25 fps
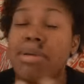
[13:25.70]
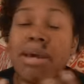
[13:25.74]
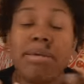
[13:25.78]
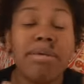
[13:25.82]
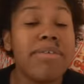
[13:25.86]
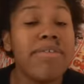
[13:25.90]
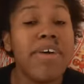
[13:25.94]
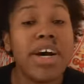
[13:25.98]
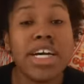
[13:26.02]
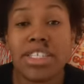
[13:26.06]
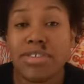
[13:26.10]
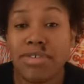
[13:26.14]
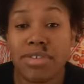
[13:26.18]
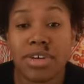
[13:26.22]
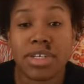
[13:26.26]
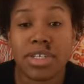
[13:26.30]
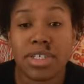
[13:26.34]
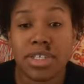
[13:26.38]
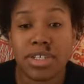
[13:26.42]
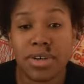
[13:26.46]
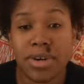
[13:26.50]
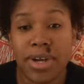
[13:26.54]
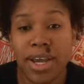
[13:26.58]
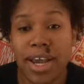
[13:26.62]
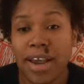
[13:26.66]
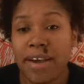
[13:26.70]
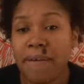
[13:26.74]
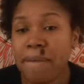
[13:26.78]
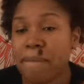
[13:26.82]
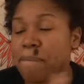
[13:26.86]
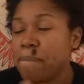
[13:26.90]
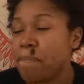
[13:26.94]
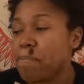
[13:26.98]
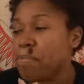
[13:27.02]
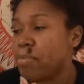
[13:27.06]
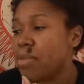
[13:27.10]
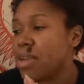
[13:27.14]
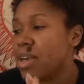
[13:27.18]
Maybe vice versa, okay?
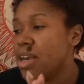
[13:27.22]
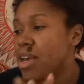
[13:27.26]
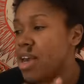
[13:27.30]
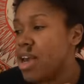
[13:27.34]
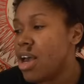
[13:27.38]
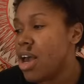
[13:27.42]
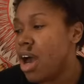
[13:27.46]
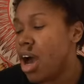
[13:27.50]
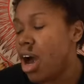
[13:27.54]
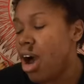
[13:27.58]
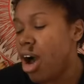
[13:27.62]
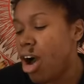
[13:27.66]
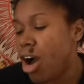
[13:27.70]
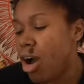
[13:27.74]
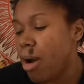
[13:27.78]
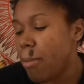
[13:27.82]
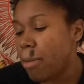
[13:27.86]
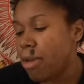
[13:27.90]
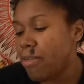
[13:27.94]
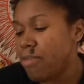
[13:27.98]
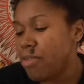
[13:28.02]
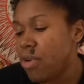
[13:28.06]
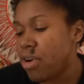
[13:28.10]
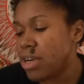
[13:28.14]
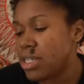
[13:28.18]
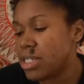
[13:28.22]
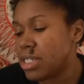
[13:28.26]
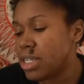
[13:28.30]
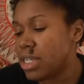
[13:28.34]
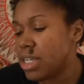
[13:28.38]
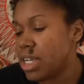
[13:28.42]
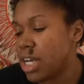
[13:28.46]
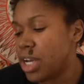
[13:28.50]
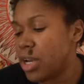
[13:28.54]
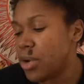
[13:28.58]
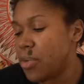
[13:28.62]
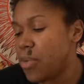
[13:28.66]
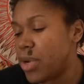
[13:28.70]
Um, if you are
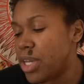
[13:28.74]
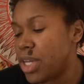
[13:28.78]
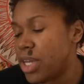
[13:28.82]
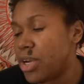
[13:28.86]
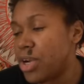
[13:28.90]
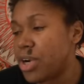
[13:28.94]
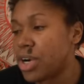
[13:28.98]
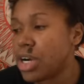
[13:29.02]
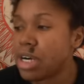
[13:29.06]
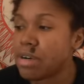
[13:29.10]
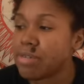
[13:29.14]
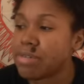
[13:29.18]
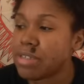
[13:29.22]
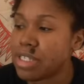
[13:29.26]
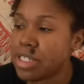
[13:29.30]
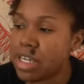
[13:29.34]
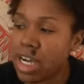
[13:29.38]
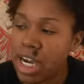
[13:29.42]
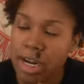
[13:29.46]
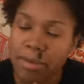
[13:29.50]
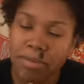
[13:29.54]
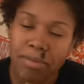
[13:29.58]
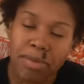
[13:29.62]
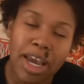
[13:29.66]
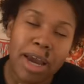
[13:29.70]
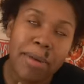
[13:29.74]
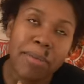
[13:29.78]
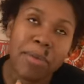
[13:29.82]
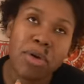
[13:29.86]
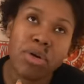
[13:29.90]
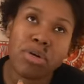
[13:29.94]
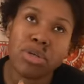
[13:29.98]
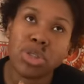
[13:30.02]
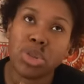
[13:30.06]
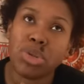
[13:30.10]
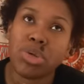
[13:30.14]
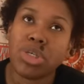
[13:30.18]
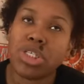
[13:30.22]
dealing with an earth sign,
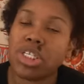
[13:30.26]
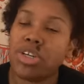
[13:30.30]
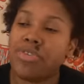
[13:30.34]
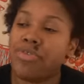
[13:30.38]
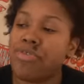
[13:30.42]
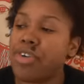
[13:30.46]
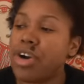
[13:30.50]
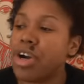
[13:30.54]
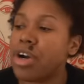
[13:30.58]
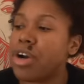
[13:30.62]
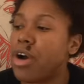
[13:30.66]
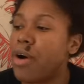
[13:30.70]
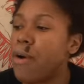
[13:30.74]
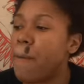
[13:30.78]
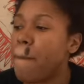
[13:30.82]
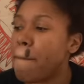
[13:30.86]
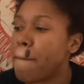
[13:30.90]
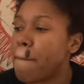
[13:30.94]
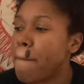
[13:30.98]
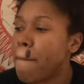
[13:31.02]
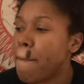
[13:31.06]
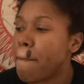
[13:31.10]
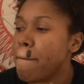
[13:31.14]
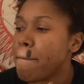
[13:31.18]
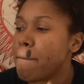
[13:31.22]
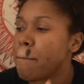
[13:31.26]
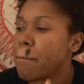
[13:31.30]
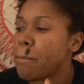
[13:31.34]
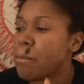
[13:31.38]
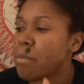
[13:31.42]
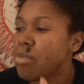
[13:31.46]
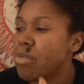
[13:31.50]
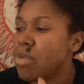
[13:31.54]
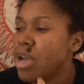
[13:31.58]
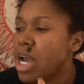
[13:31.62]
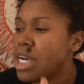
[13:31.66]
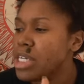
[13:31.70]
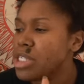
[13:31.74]
Capricorn, Taurus, and Virgo,
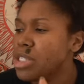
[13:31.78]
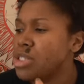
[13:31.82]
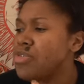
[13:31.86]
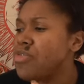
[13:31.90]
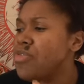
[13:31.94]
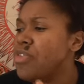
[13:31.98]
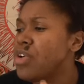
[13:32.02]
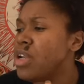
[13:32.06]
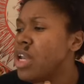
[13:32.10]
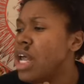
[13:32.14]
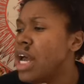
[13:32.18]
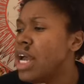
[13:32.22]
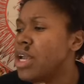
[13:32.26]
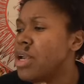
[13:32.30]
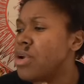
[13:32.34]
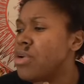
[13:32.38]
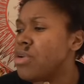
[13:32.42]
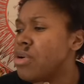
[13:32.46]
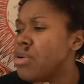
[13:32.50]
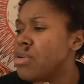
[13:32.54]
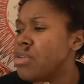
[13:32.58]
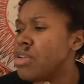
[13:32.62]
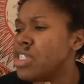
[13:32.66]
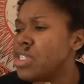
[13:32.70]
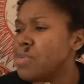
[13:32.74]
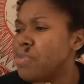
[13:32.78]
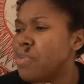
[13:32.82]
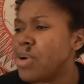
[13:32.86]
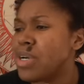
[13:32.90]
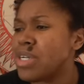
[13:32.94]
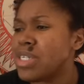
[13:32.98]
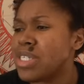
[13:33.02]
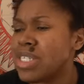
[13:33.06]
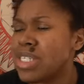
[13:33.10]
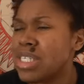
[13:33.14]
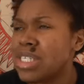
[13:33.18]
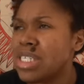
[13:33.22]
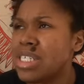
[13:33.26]
I do feel like, you know, this
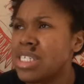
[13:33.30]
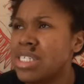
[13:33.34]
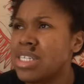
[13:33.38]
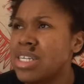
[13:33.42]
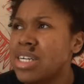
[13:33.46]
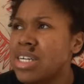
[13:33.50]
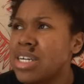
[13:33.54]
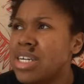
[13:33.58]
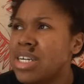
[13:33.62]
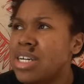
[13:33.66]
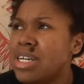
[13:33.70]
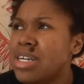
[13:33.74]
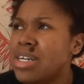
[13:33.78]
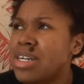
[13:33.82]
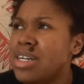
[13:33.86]
person,